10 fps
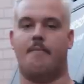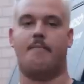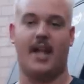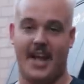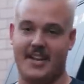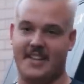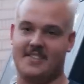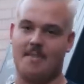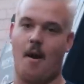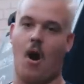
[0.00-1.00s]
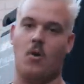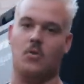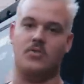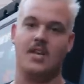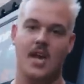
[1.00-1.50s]
played it in some
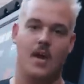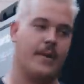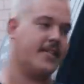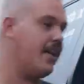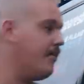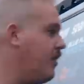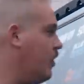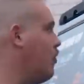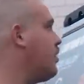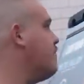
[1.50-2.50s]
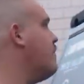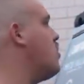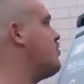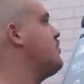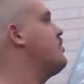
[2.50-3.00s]
holes, we did the ute
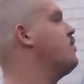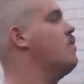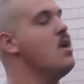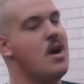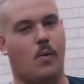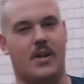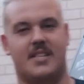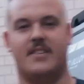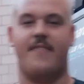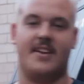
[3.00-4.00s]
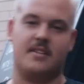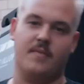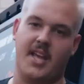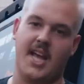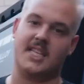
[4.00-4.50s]
conversion to what is
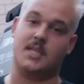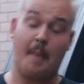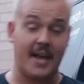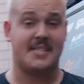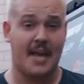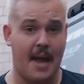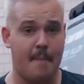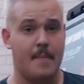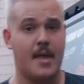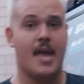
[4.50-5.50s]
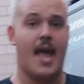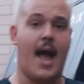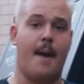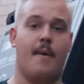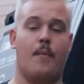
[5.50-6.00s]
effectively a space cab,
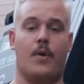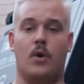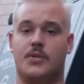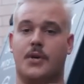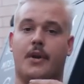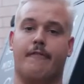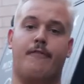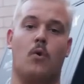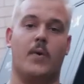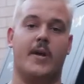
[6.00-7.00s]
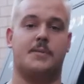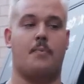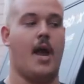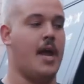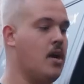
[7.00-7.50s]
um, and we also got a full
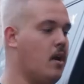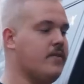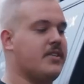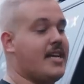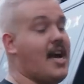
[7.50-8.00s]
respray. Obviously you